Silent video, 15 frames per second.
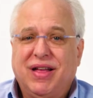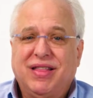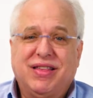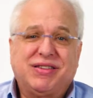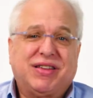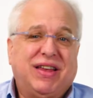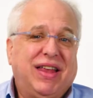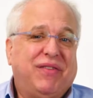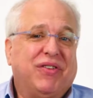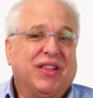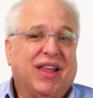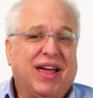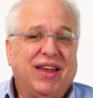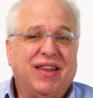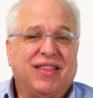This can even
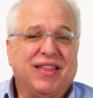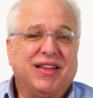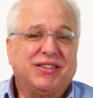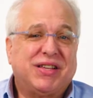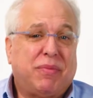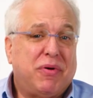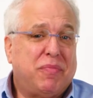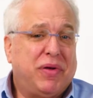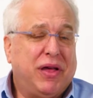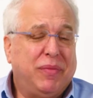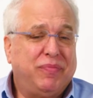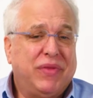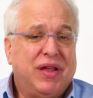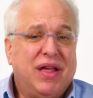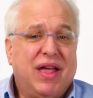lighten things up a
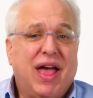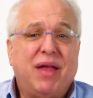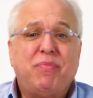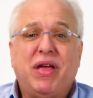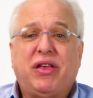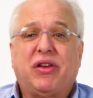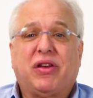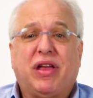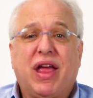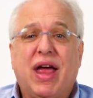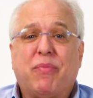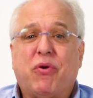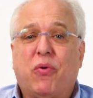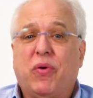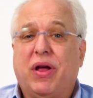bit and make your
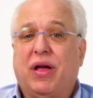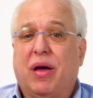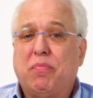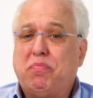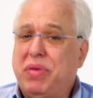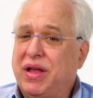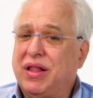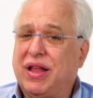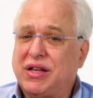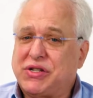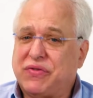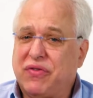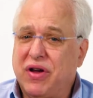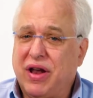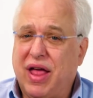camera rig a bit less
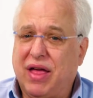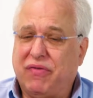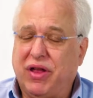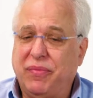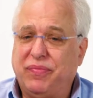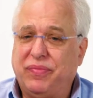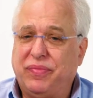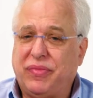front-heavy.